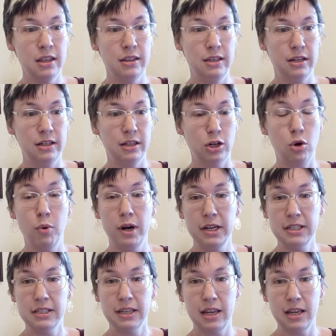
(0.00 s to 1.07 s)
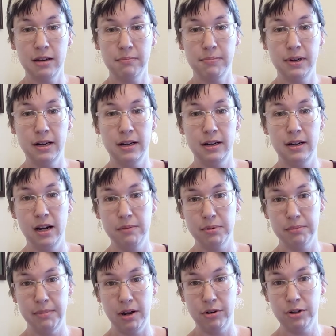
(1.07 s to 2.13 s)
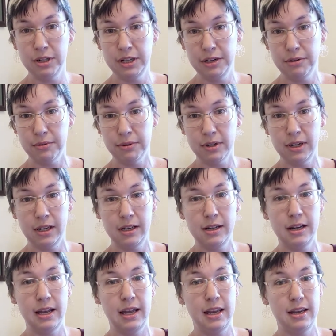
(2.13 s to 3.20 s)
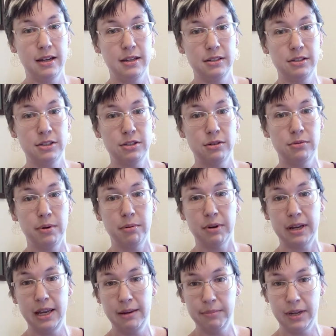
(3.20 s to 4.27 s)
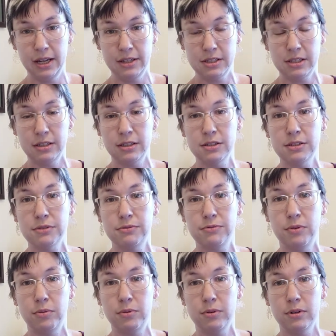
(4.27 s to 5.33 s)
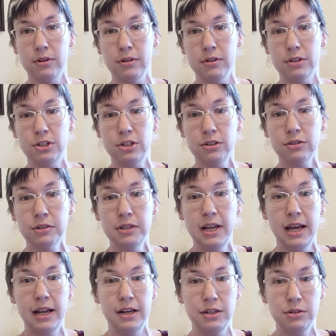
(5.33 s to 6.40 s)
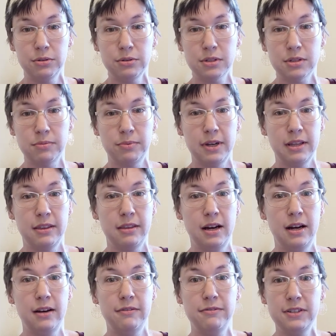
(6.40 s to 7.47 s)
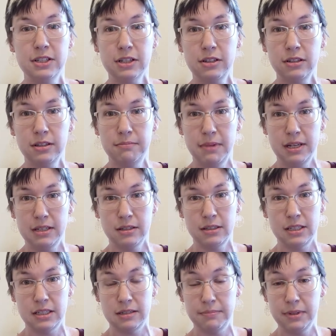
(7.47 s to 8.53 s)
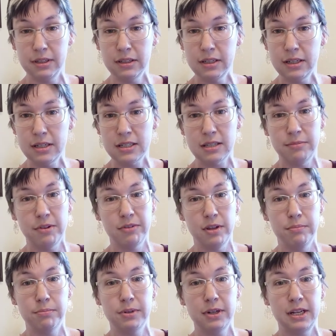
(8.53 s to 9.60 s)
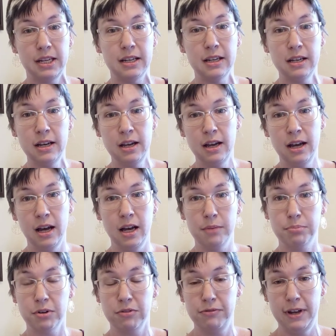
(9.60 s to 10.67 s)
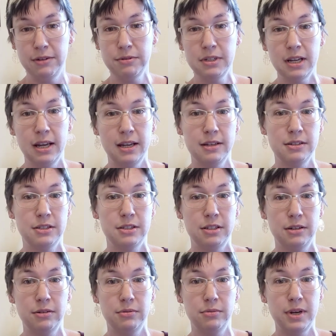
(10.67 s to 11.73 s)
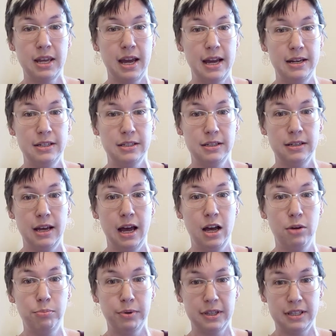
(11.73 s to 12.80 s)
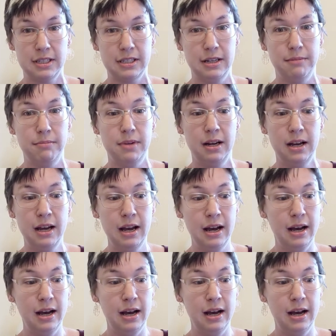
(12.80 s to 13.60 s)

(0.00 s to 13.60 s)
the Kiwanis camp up on Mount Hood in Oregon. And so we were camp counselors for children and adults with physical and mental disabilities, some of them pretty profound. And so we had to help with some